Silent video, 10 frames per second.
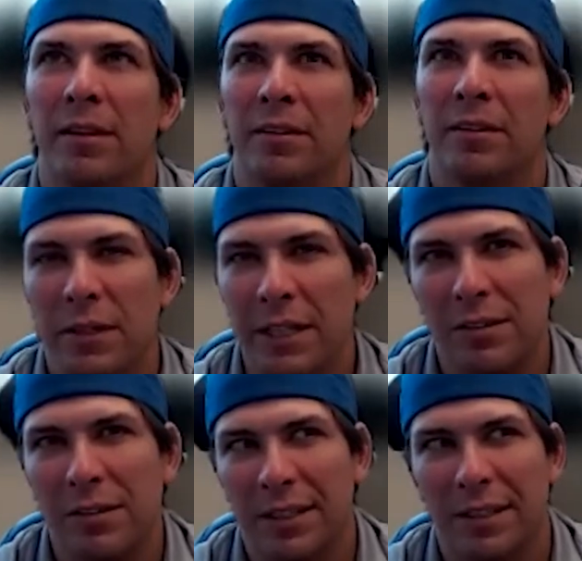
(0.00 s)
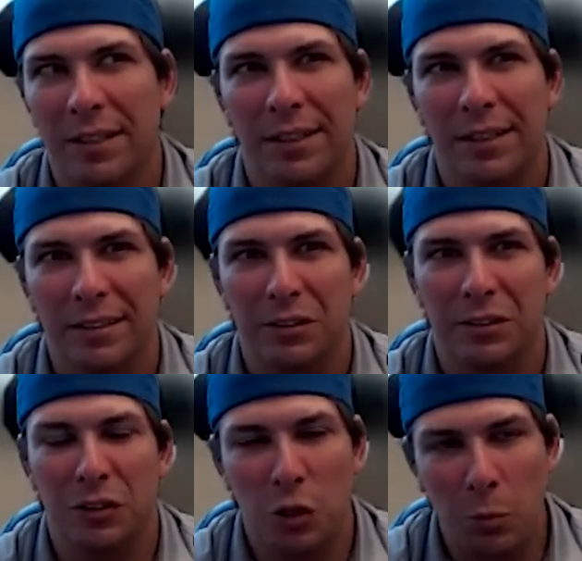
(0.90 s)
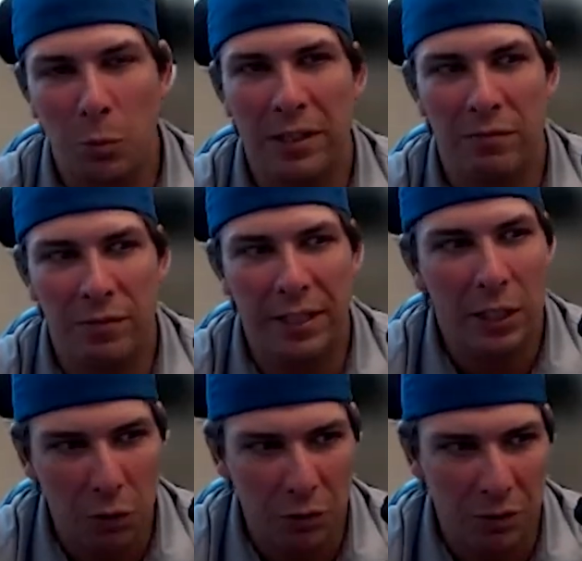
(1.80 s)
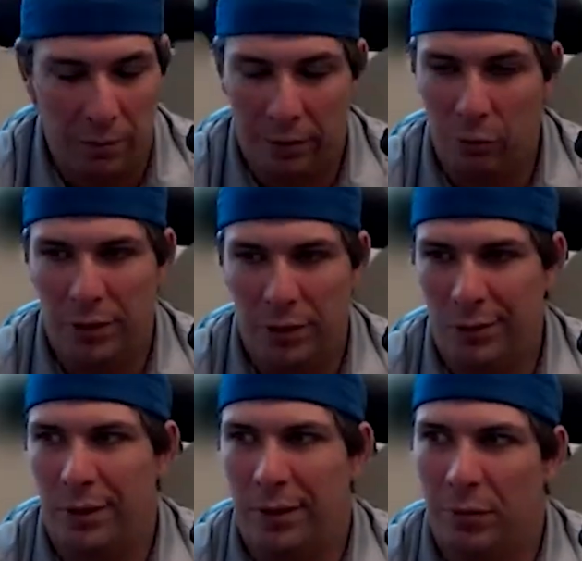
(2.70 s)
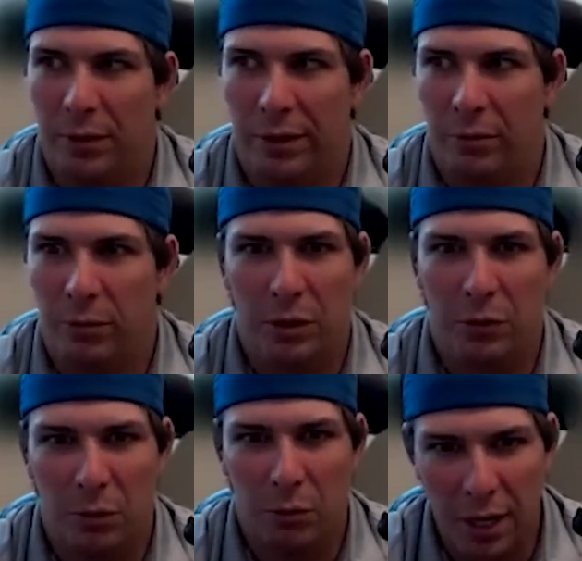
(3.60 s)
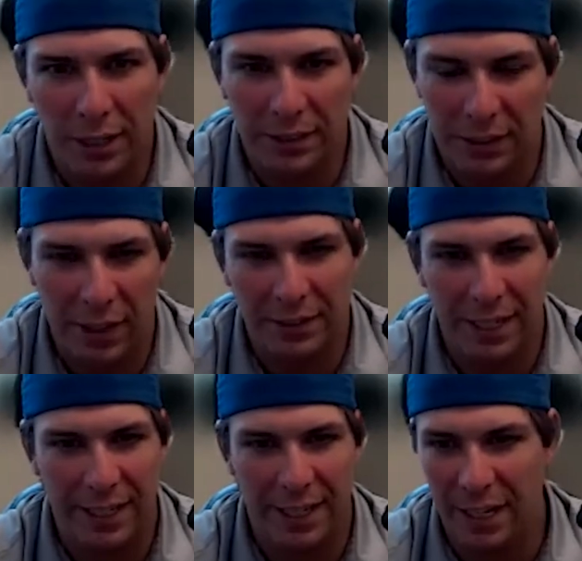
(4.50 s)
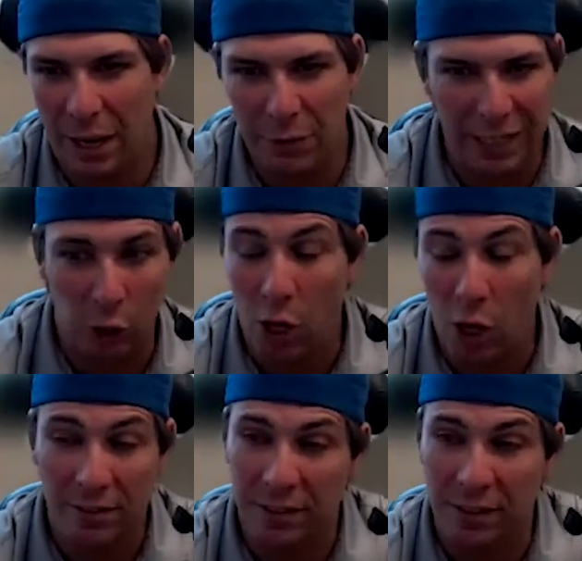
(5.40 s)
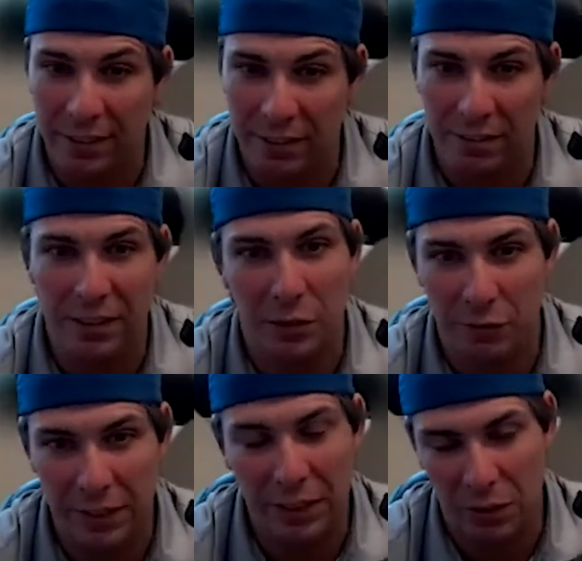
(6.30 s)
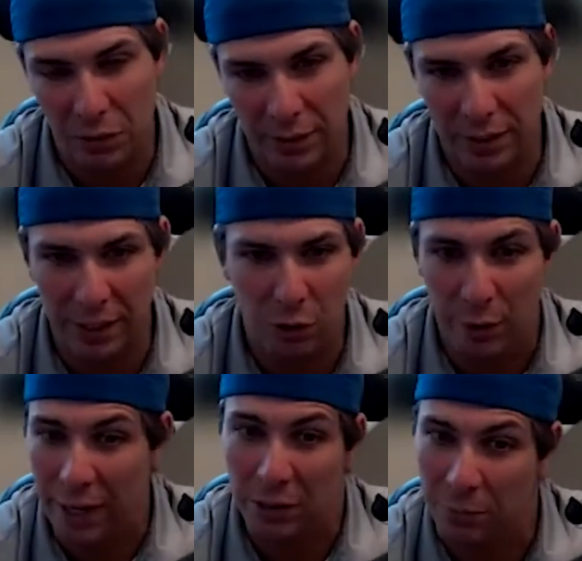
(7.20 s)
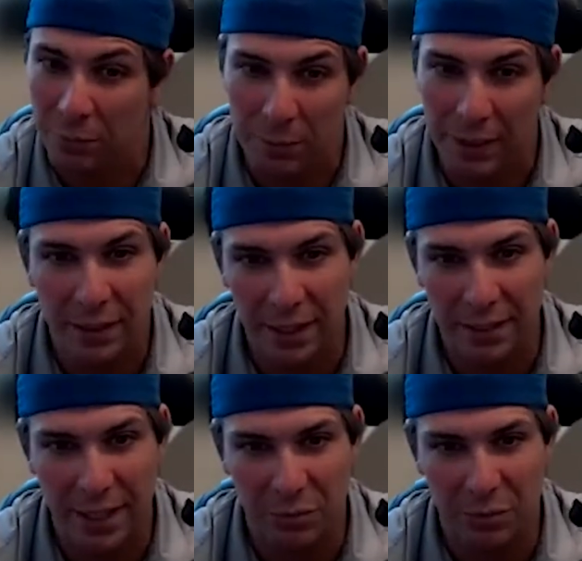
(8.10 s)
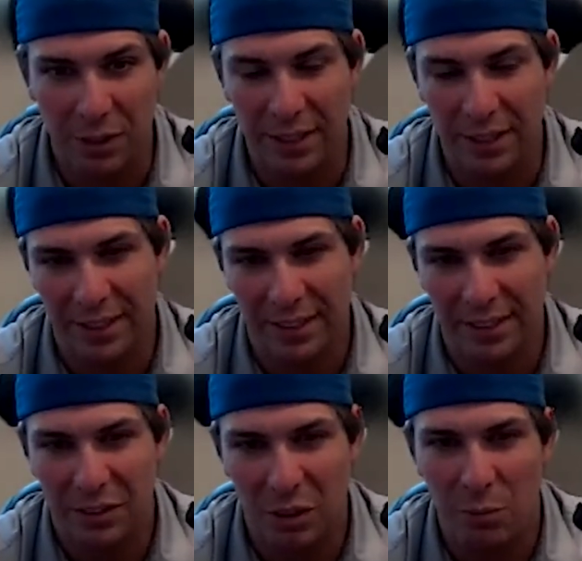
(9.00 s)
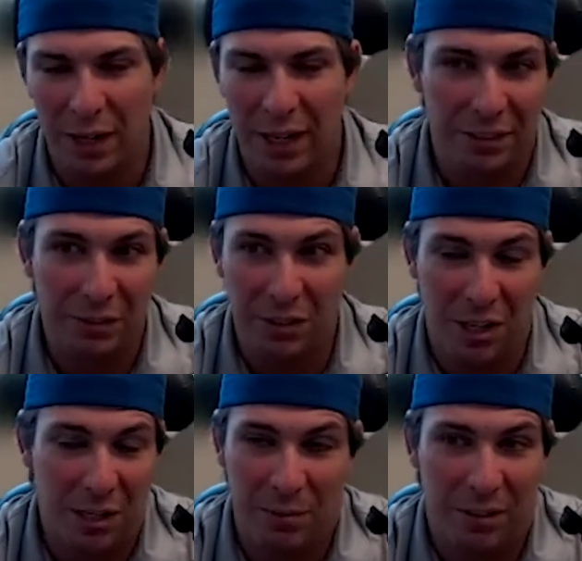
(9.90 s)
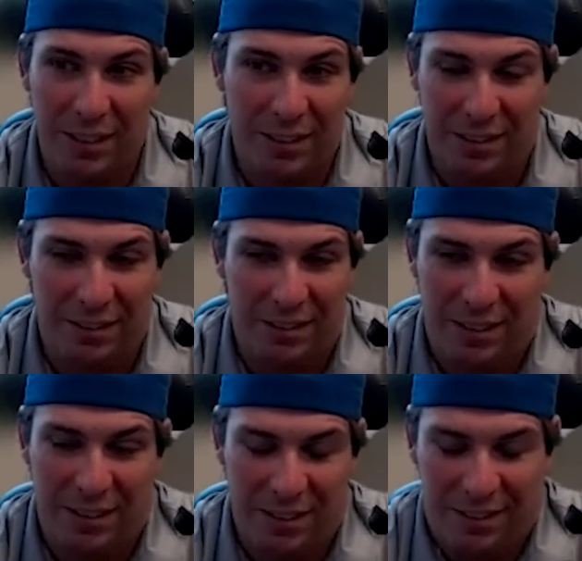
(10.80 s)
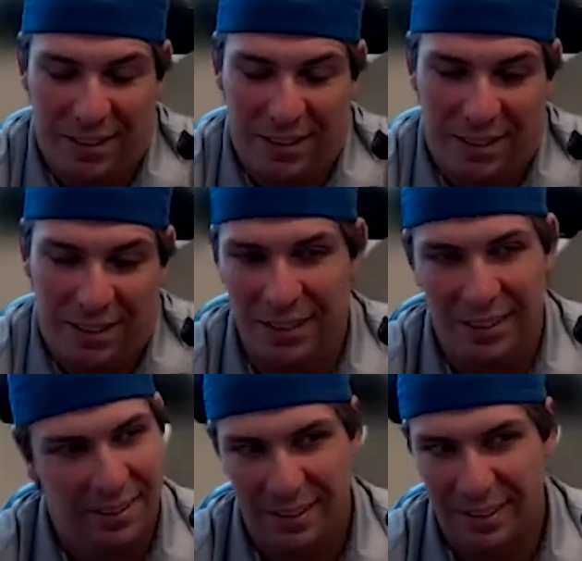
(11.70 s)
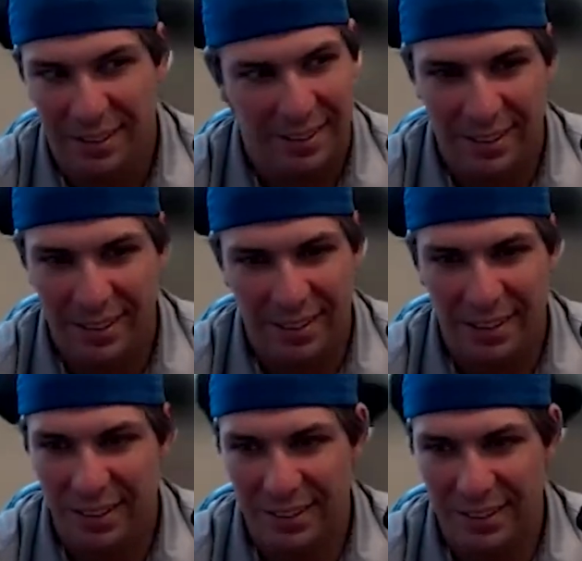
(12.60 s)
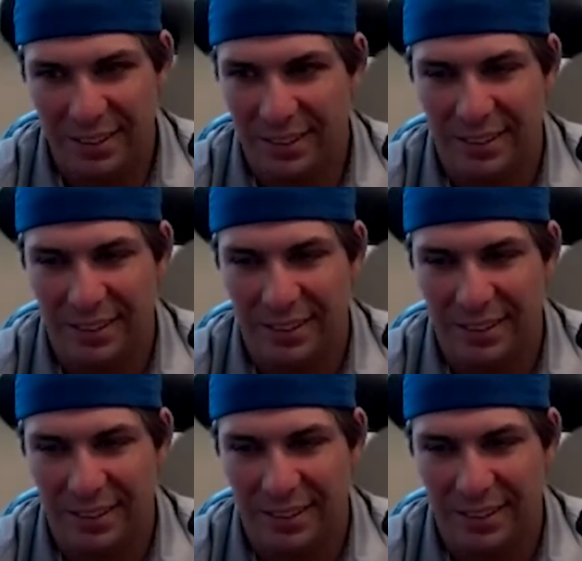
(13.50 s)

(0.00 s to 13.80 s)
to me, I was like, there's just so many videos that I'm like, what do you want to like? What do you want to watch? You know, I just I kind of I would get lost in like sea videos like that are random to me. That, that's what I. So, but I understand what you're talking about. It's just it's just uh, uh,